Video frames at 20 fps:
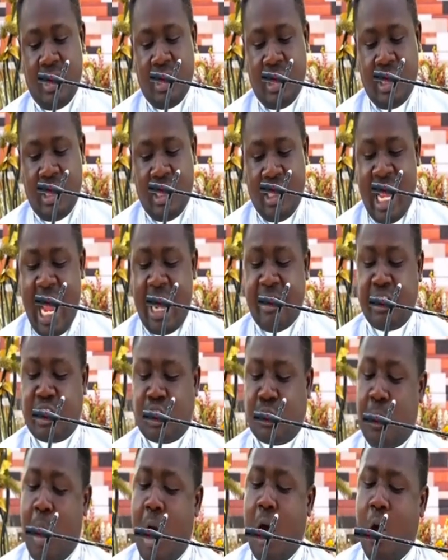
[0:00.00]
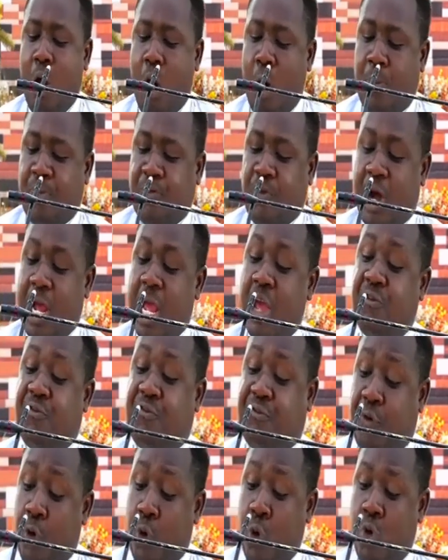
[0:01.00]
There is more hope for a
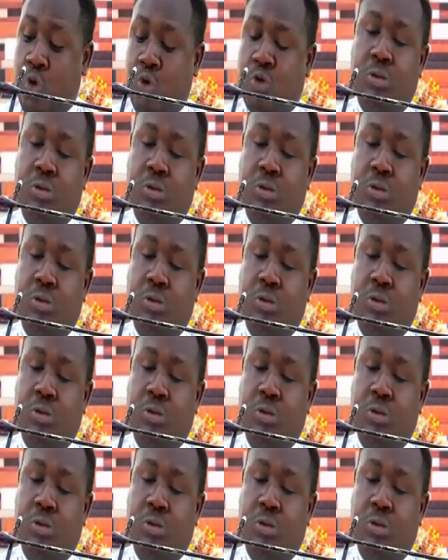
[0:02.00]
fool